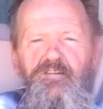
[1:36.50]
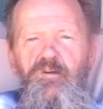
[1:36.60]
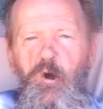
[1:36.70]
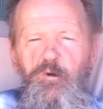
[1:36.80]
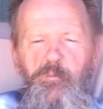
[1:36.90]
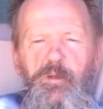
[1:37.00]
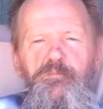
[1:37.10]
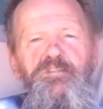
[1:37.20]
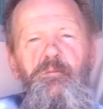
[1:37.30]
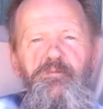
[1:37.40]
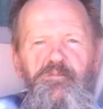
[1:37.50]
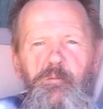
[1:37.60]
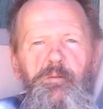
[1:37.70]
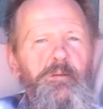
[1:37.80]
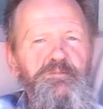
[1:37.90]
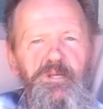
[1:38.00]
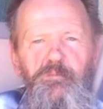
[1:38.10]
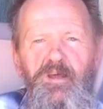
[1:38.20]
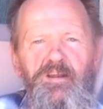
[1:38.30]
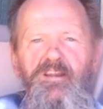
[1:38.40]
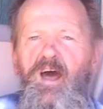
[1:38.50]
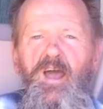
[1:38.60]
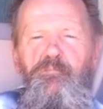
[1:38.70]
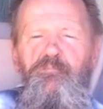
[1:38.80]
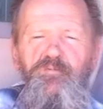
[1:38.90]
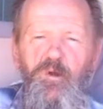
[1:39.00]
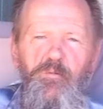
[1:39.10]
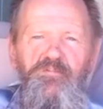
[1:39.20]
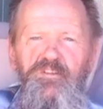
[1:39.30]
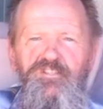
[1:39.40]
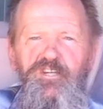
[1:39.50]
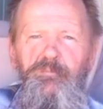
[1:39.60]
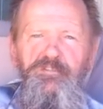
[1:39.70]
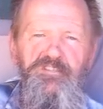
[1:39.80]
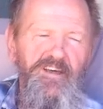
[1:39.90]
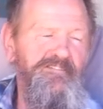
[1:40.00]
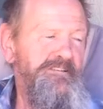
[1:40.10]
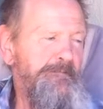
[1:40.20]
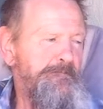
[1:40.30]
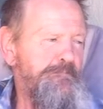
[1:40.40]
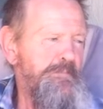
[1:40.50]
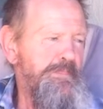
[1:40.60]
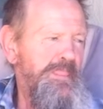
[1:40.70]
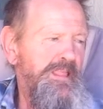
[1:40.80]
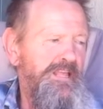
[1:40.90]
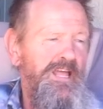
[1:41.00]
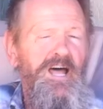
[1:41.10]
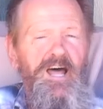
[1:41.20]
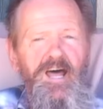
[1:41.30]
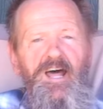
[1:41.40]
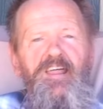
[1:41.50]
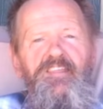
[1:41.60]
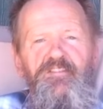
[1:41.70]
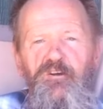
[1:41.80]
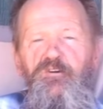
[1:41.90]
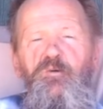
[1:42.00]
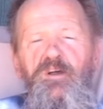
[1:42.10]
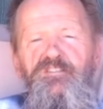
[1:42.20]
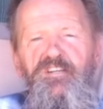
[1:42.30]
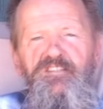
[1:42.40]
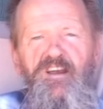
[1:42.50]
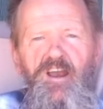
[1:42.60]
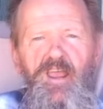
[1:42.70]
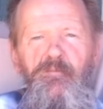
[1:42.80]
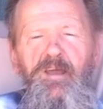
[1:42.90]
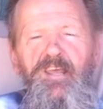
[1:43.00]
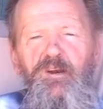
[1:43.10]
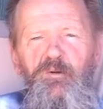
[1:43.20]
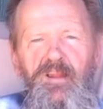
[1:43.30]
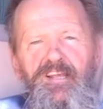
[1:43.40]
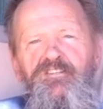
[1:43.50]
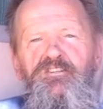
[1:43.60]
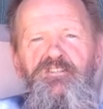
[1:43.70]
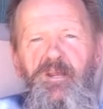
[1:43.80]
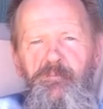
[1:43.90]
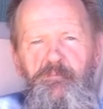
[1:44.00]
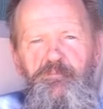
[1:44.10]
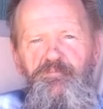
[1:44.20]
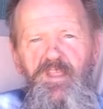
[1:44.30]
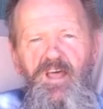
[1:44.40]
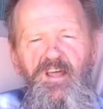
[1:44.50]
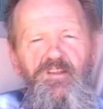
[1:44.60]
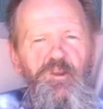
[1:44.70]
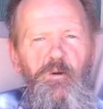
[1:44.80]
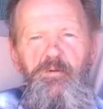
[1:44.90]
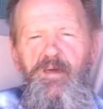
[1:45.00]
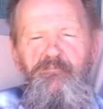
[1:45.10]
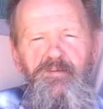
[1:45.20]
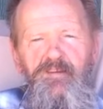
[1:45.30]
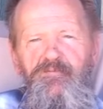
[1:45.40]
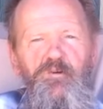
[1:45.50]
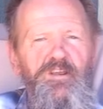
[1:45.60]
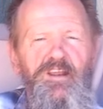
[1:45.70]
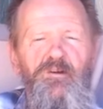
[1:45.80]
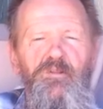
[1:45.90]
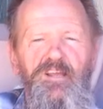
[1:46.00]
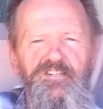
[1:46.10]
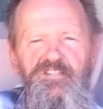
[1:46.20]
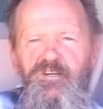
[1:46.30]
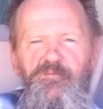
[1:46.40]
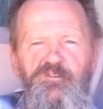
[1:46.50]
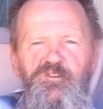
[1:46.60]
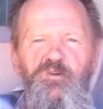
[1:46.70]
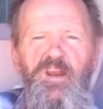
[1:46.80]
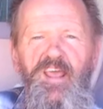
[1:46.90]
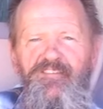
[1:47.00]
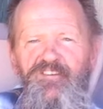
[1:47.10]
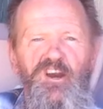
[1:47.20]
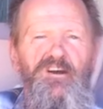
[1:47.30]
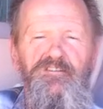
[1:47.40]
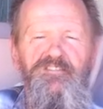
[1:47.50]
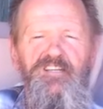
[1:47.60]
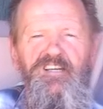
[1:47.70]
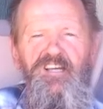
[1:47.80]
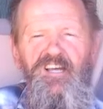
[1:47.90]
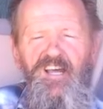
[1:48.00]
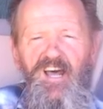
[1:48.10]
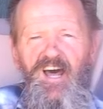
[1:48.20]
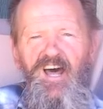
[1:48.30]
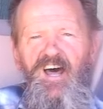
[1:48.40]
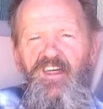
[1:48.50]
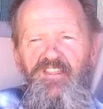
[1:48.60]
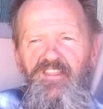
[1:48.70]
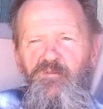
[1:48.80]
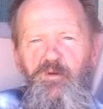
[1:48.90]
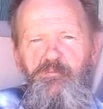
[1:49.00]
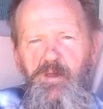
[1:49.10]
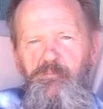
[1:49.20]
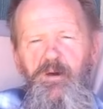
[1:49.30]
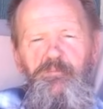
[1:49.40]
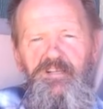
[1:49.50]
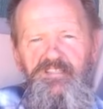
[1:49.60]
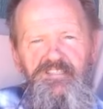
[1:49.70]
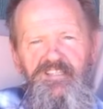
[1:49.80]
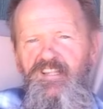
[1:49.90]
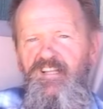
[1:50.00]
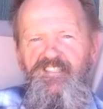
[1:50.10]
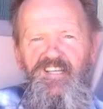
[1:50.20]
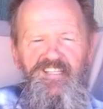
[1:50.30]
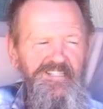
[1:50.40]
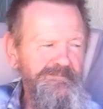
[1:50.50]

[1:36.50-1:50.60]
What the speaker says: Coke or Pepsi, I prefer Pepsi, but I go for the cheapest stuff. The third question is, am I in a relationship? Nope, haven't been in a relationship for 2.5 years. Other than with my puppies, that's it.